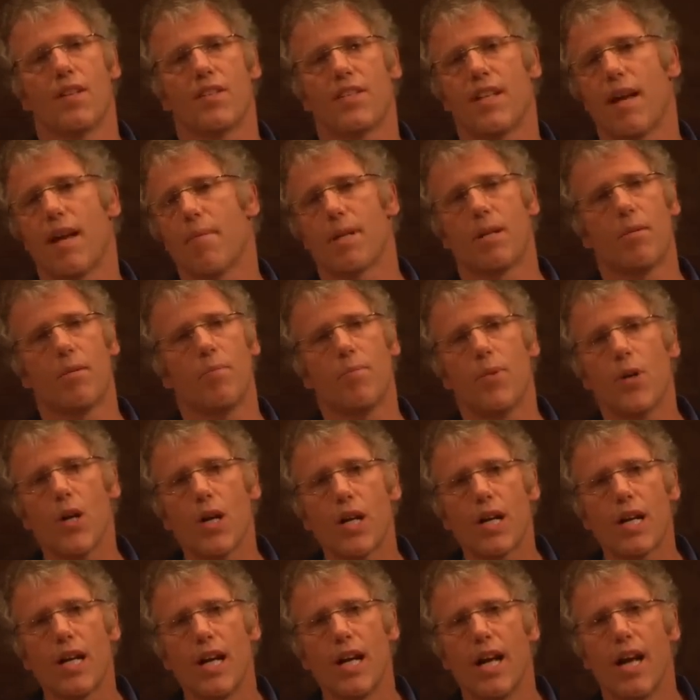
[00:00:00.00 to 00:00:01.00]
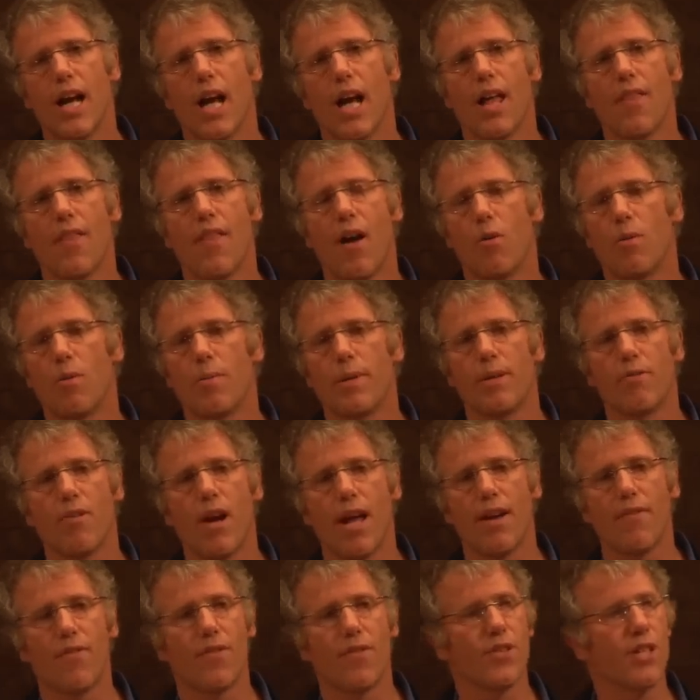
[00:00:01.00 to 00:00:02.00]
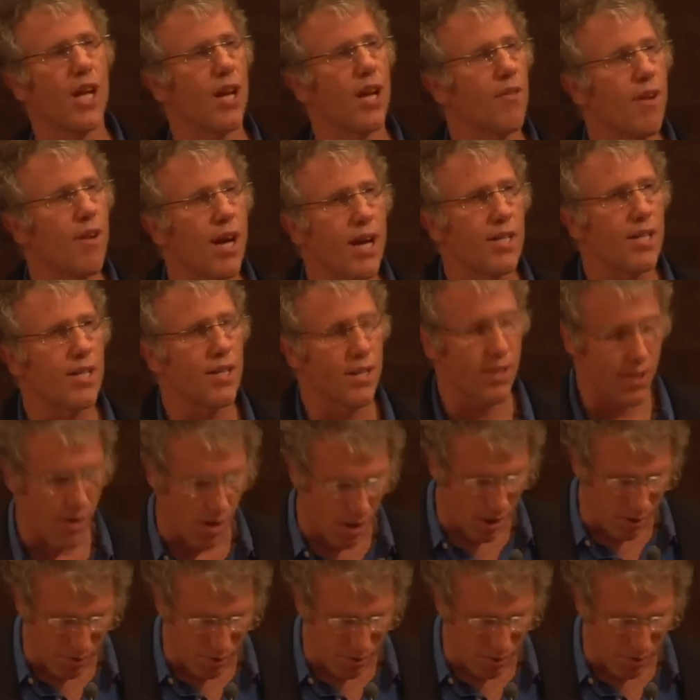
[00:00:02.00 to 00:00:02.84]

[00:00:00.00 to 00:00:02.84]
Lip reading: seminal book that will be read for generations